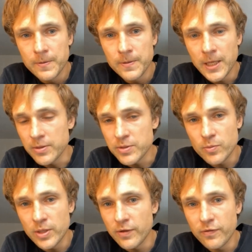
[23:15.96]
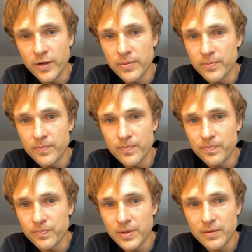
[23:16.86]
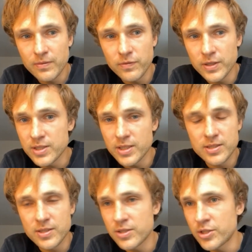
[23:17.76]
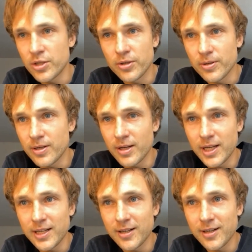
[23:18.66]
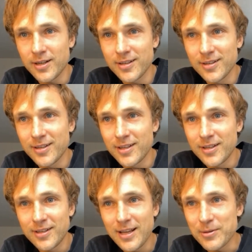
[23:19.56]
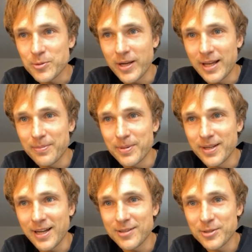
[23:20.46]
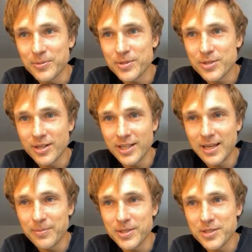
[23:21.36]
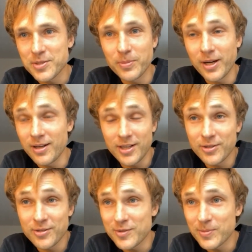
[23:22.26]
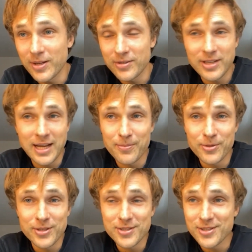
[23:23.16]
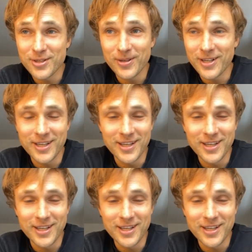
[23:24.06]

yeah, it was a really fun scene to shoot, and like it was quite epic. Andrew was trying to get me to smile. I couldn't smile on camera, and so